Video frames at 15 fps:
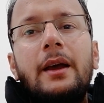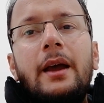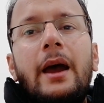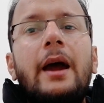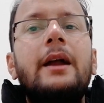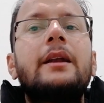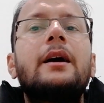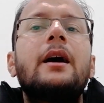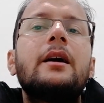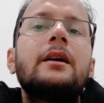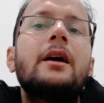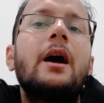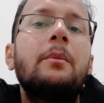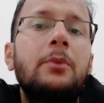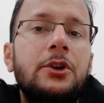And I
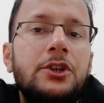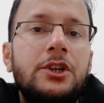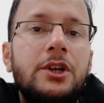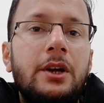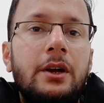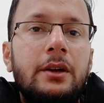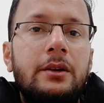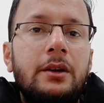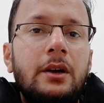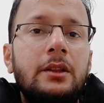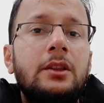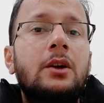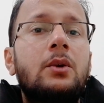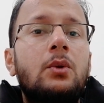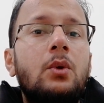appreciate
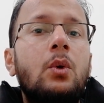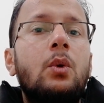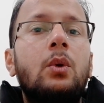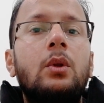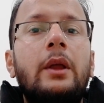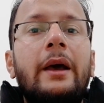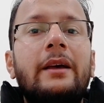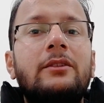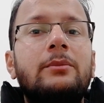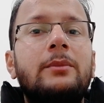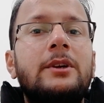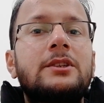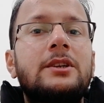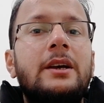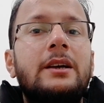the role as
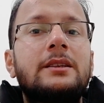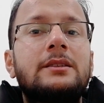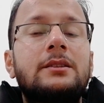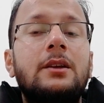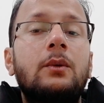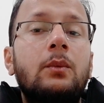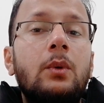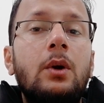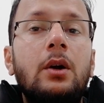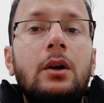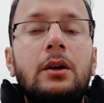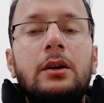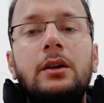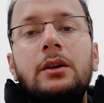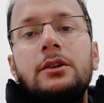much as the
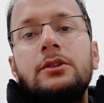world,